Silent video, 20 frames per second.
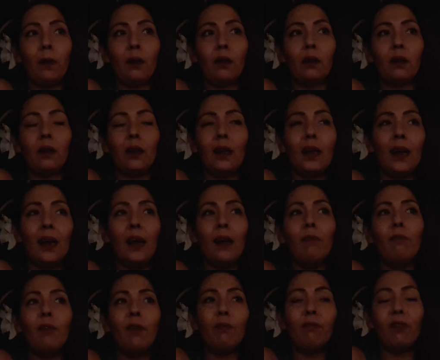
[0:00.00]
but
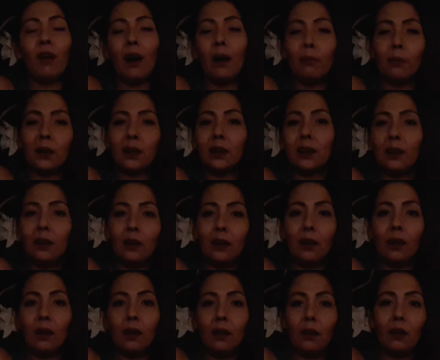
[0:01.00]
every pharmacy
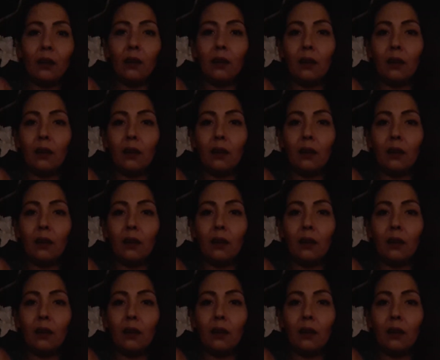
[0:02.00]
in